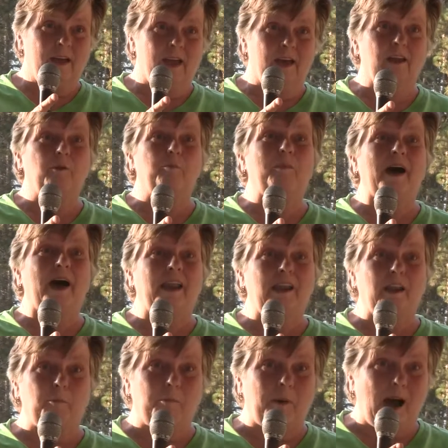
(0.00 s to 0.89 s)
and a
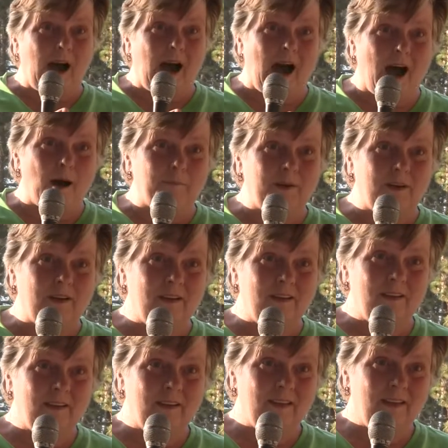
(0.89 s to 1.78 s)
bottle of pop.
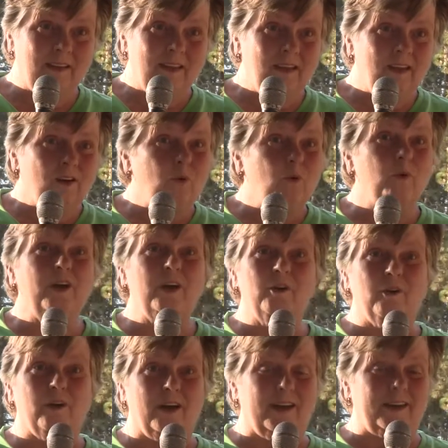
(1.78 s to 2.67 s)
We
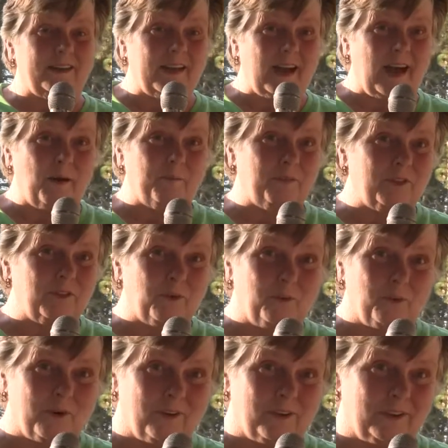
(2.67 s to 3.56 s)
were on top of the
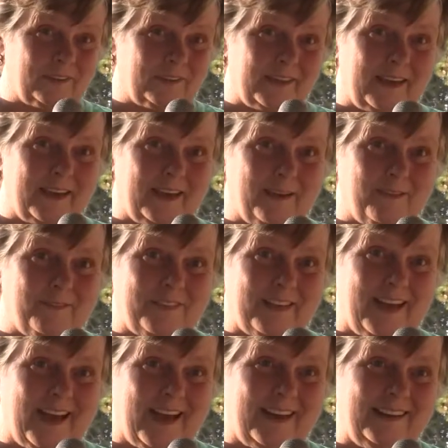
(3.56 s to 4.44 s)
world to have
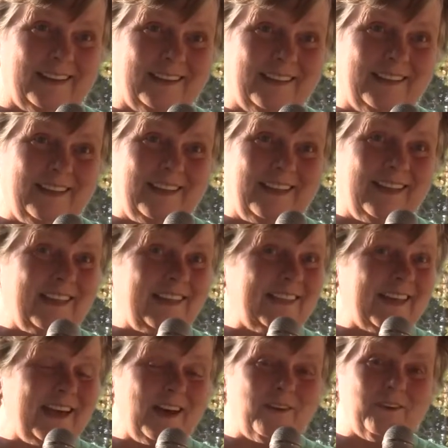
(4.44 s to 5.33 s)
that.
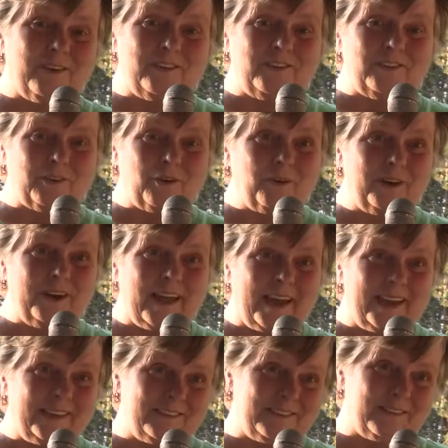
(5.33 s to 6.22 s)
That was so
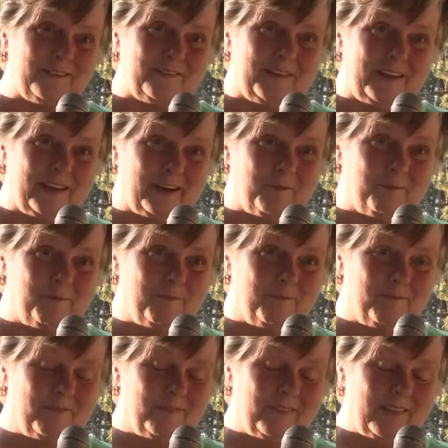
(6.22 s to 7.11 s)
nice of him.
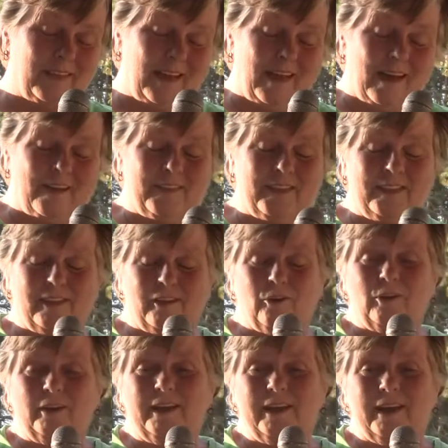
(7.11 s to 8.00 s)
And then the
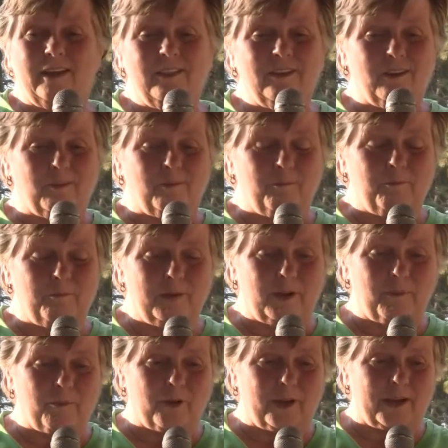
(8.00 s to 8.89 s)
only other
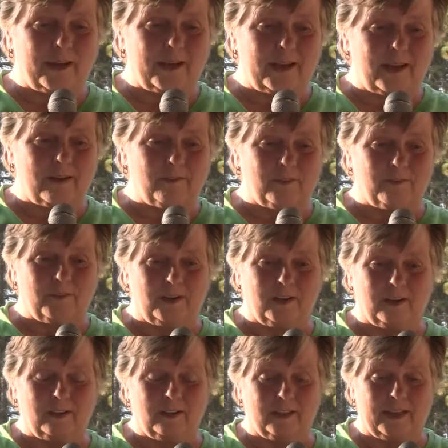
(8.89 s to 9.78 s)
memory I have of
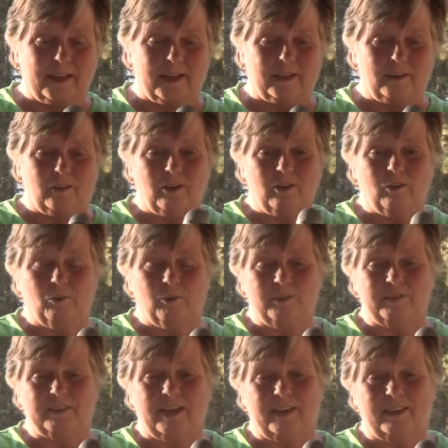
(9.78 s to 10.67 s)
Uncle Ed
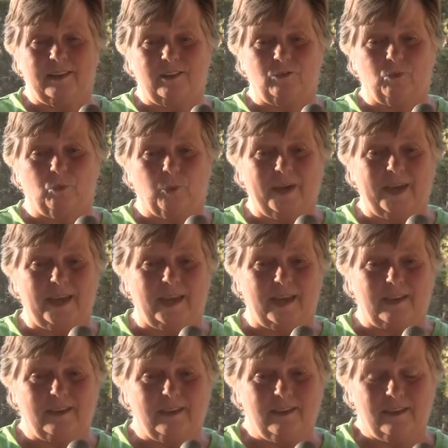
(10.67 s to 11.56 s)
was at his
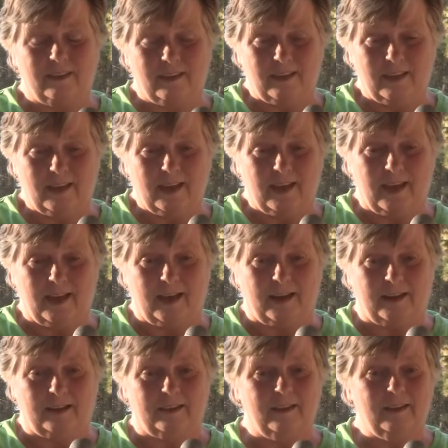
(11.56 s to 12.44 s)
wake,
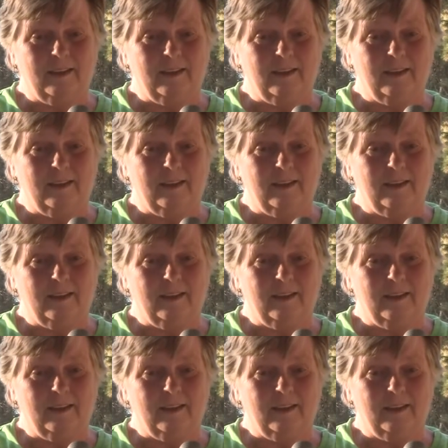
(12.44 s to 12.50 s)
and